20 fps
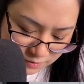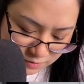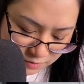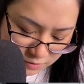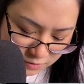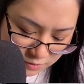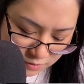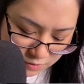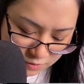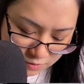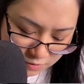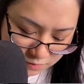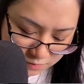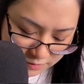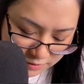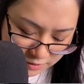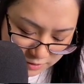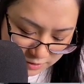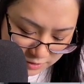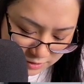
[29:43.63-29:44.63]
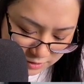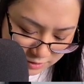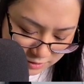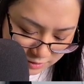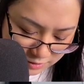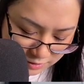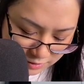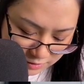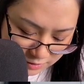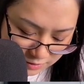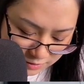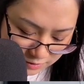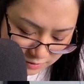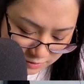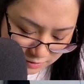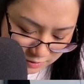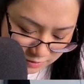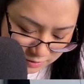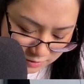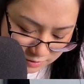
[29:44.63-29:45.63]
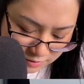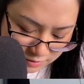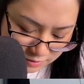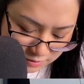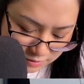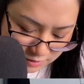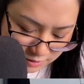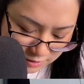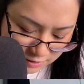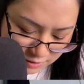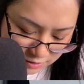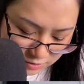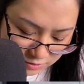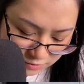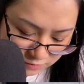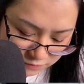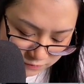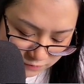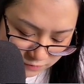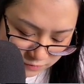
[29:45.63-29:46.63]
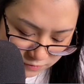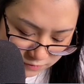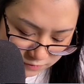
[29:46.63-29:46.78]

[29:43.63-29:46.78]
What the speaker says: all within the interval.